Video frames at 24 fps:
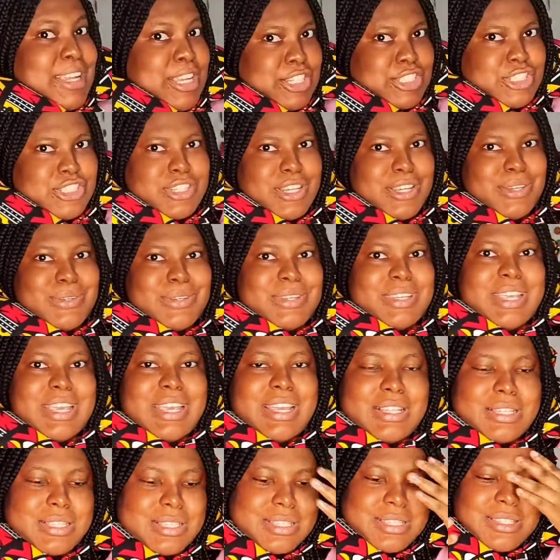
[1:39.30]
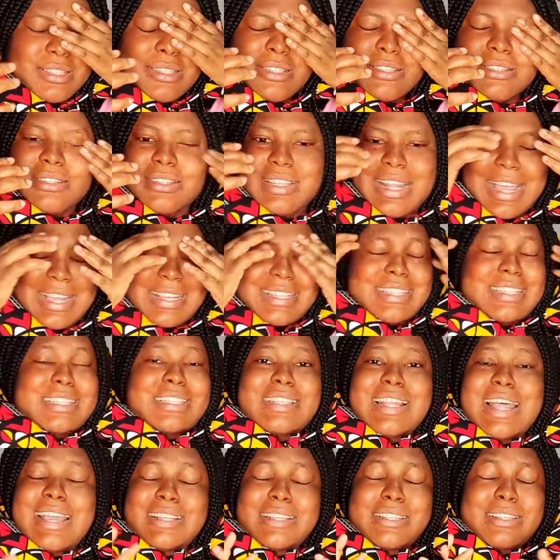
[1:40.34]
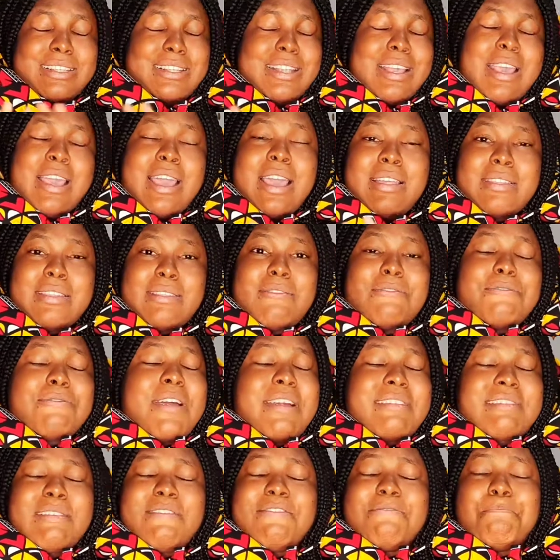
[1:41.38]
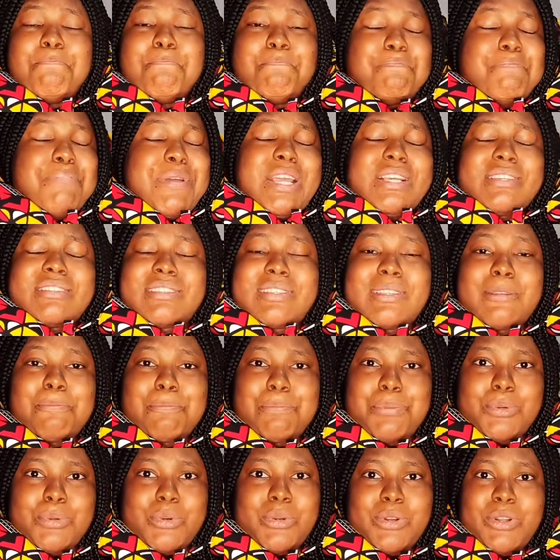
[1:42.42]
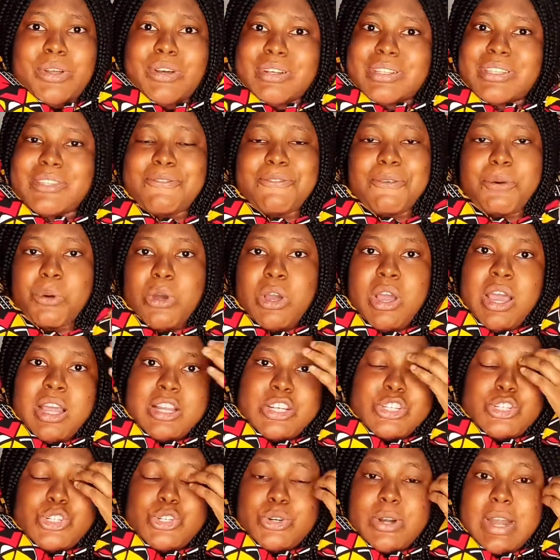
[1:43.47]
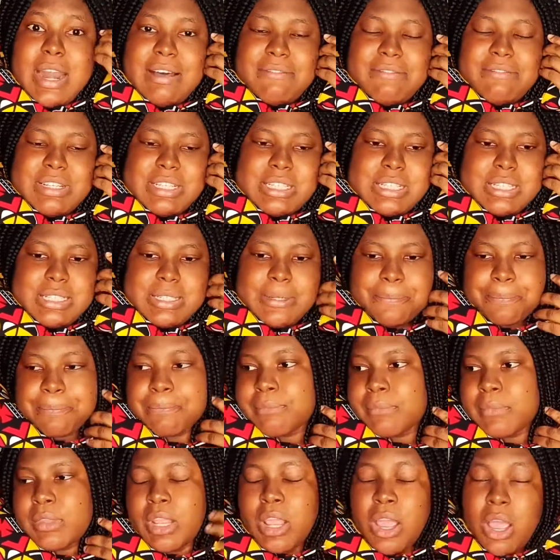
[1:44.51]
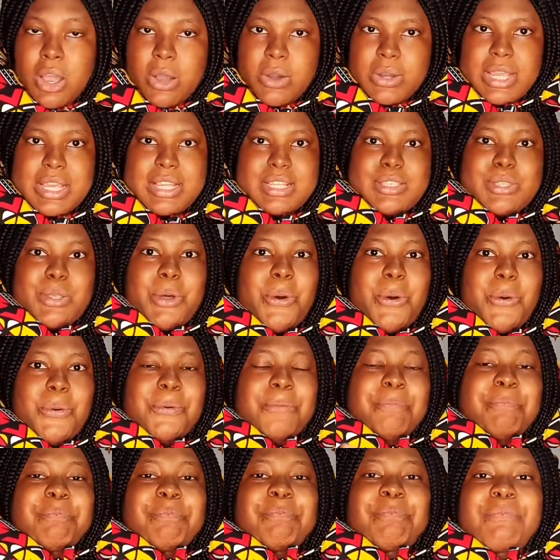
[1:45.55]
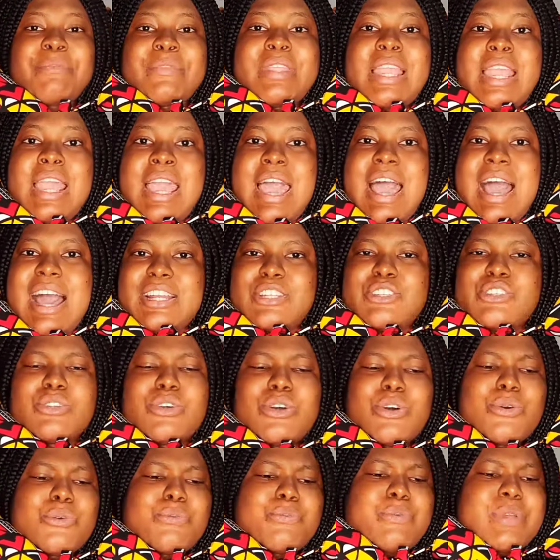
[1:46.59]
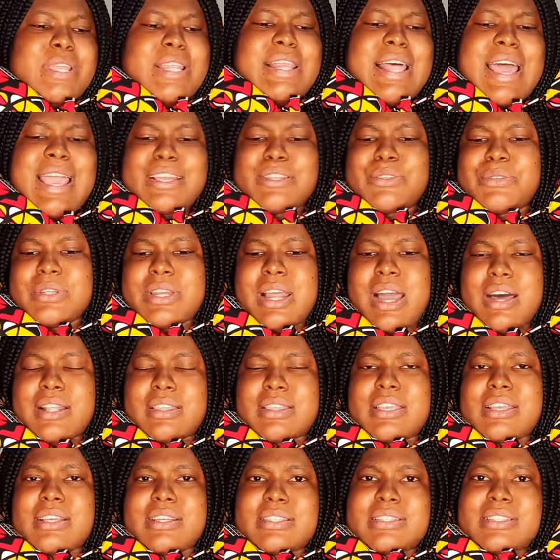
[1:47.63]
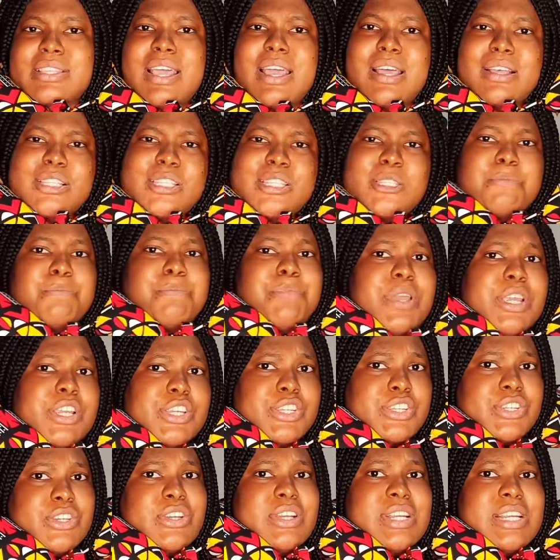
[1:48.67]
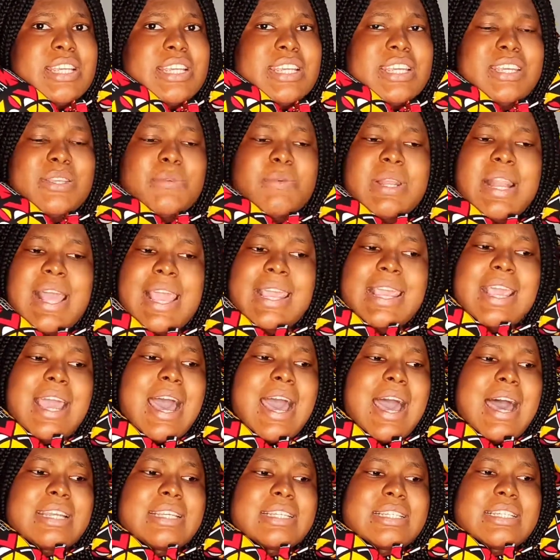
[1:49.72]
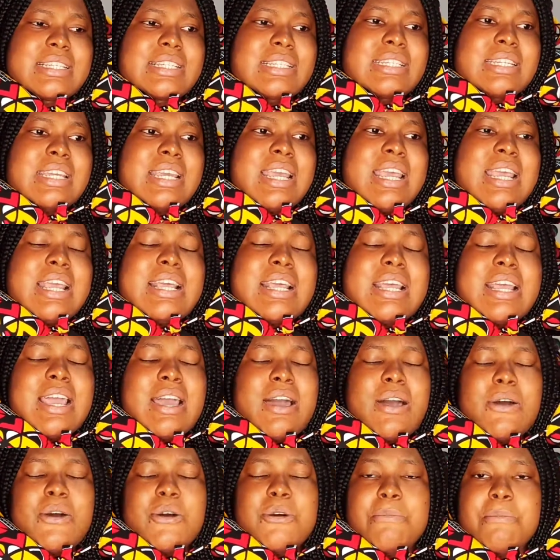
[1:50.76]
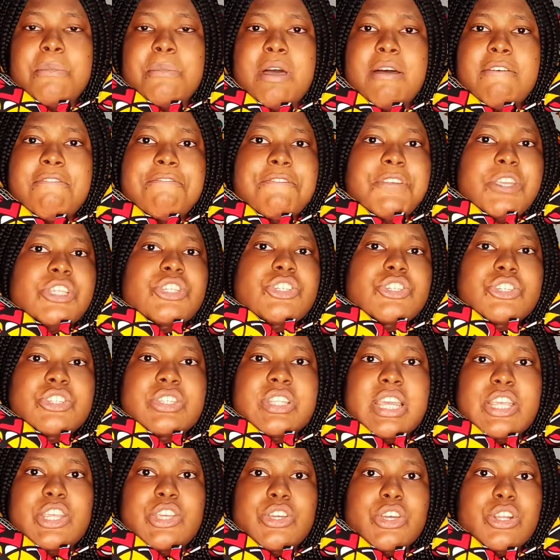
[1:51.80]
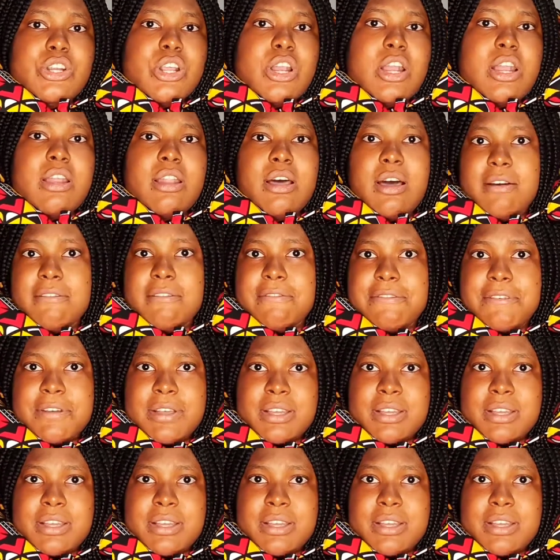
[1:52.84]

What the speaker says: Sure you get. Like this, like the very best product for traveling. Okay, so and we like doing our things specially. We like adding features that you're gonna love,